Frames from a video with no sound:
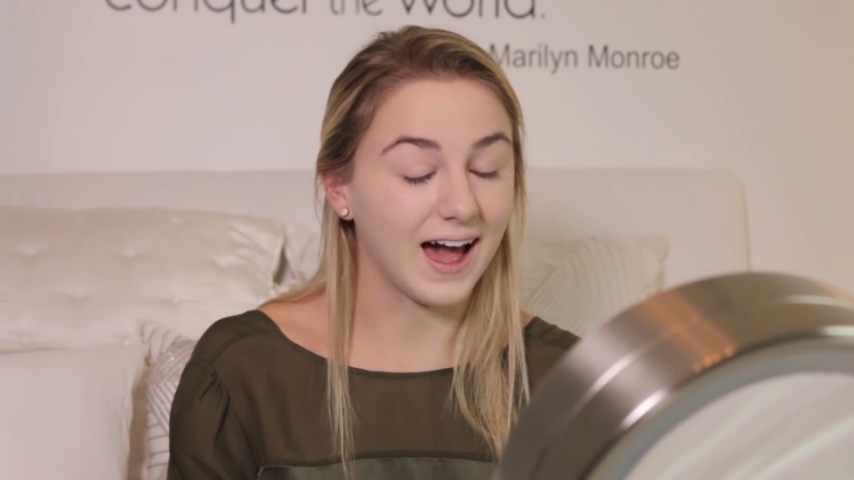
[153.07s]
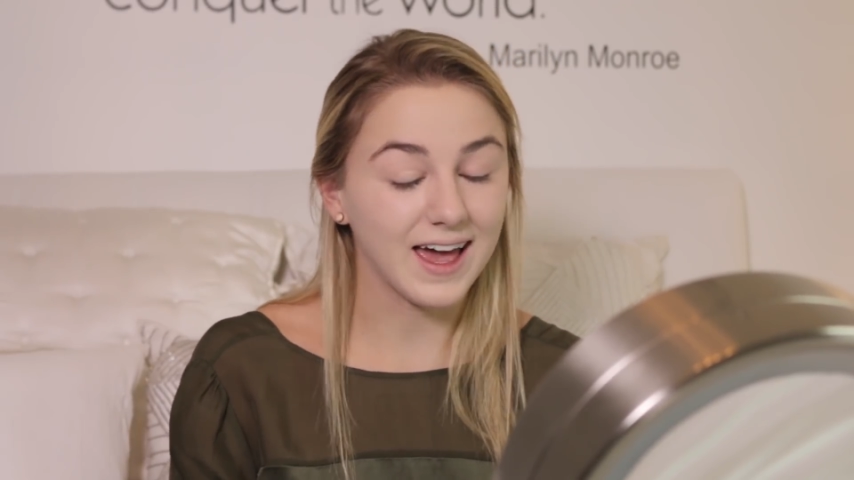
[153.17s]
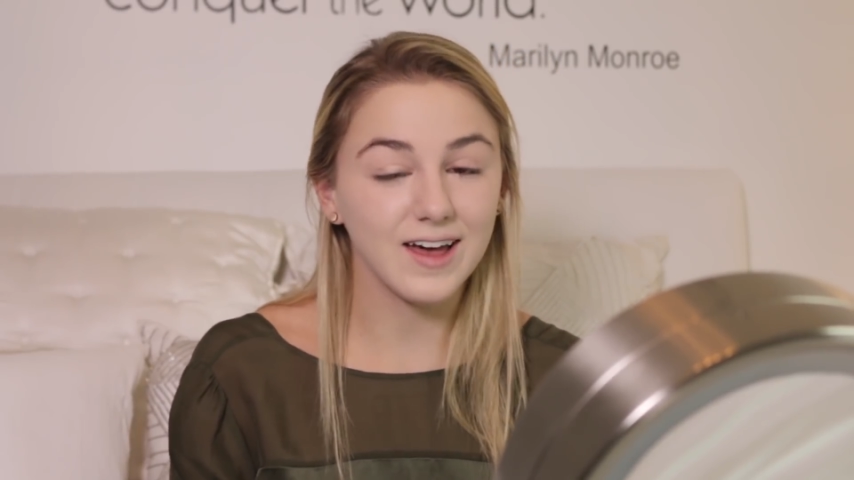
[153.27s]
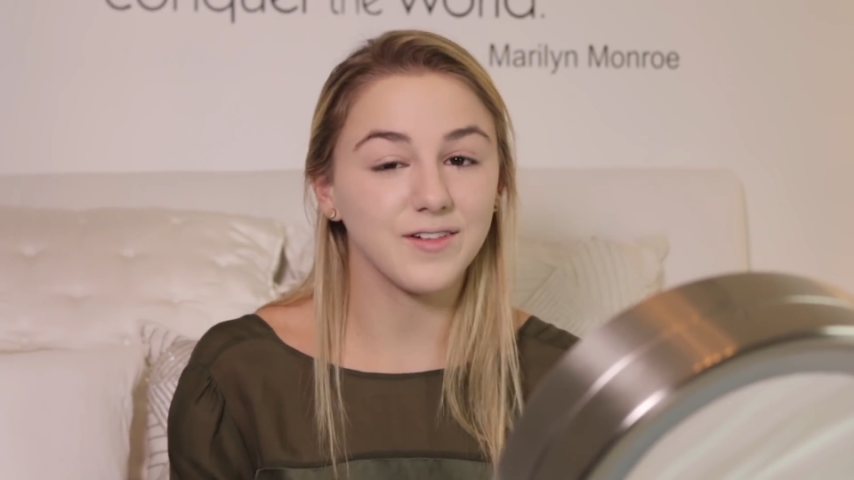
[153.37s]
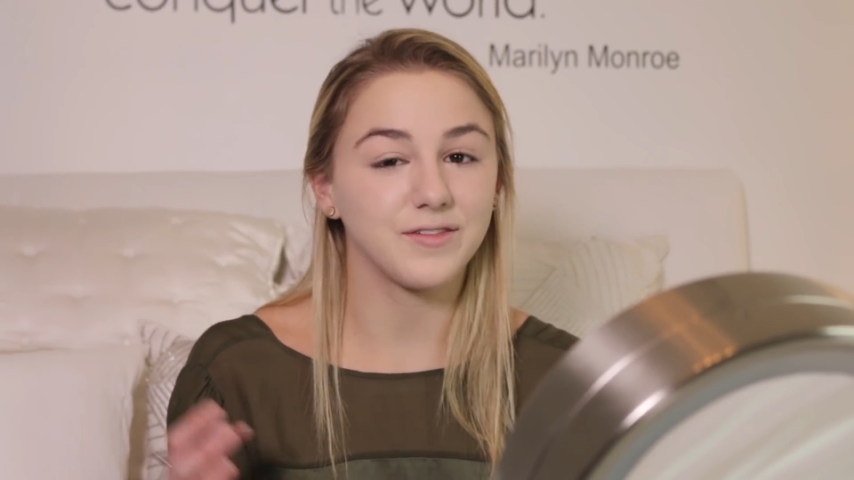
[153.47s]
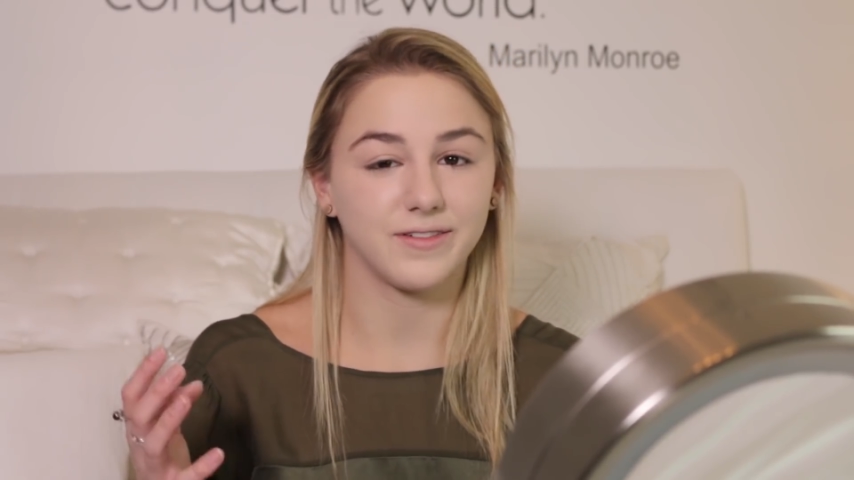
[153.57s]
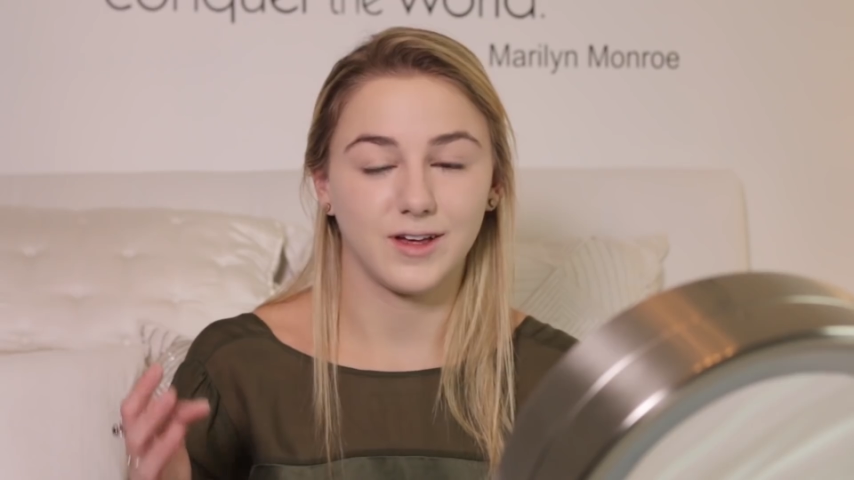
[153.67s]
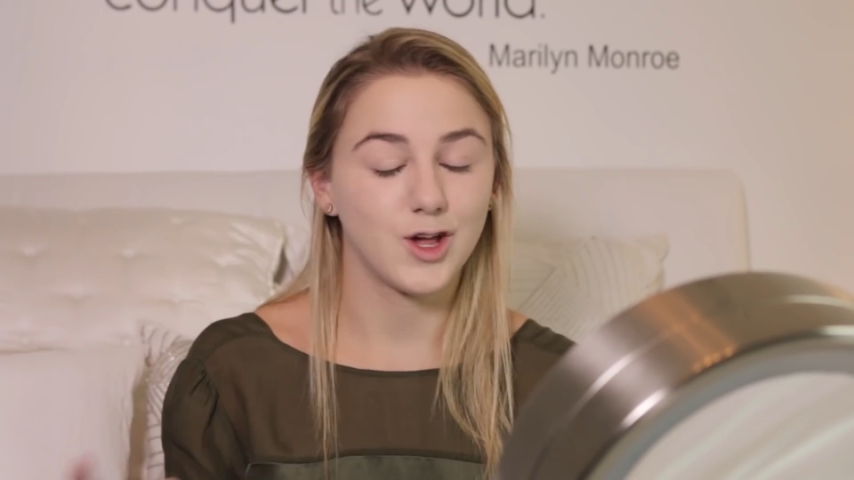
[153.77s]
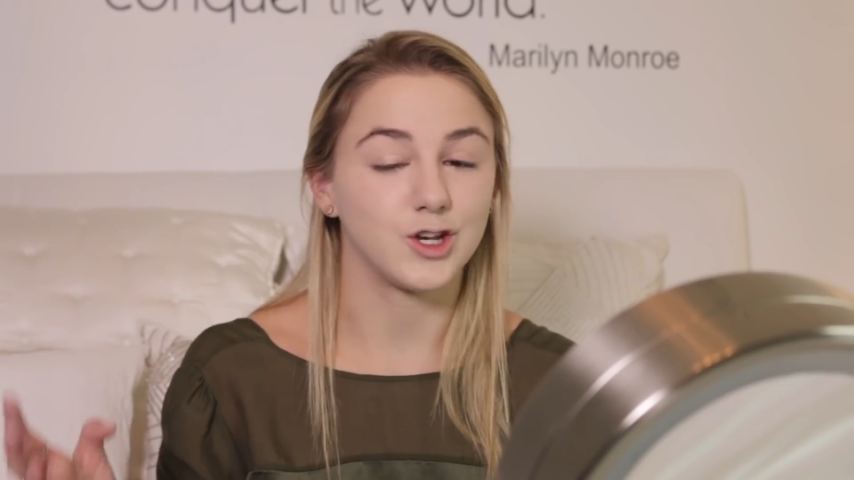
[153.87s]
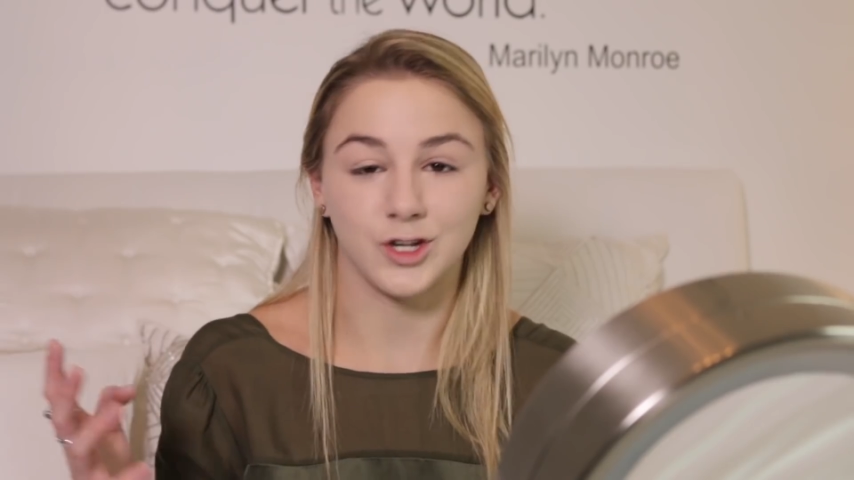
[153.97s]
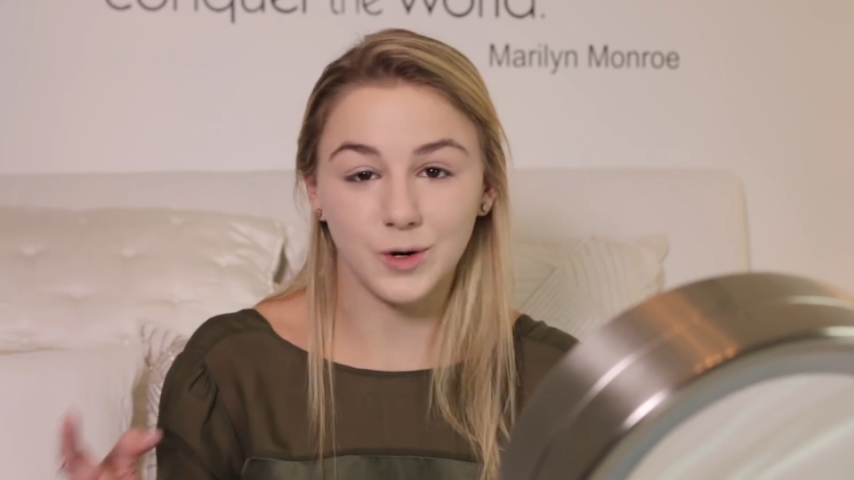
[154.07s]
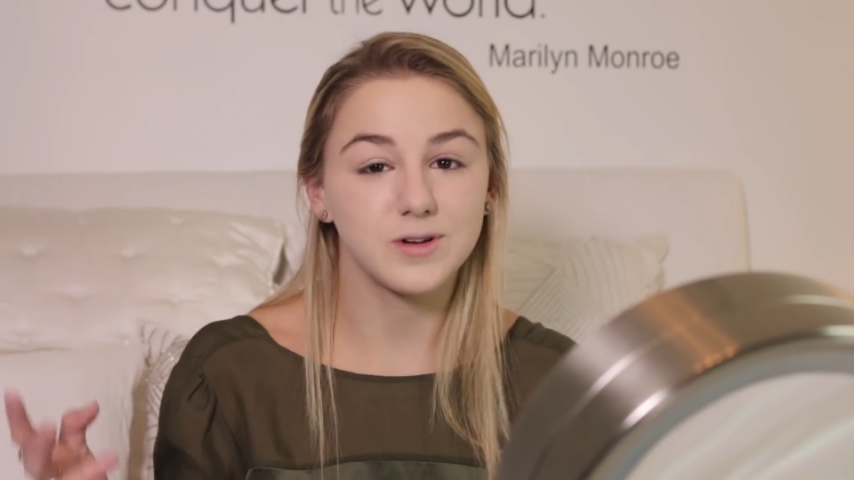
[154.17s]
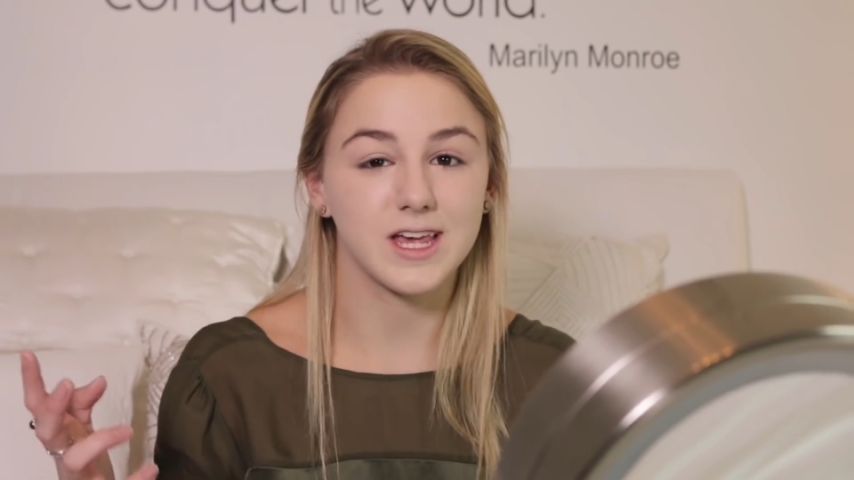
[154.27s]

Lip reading: I have no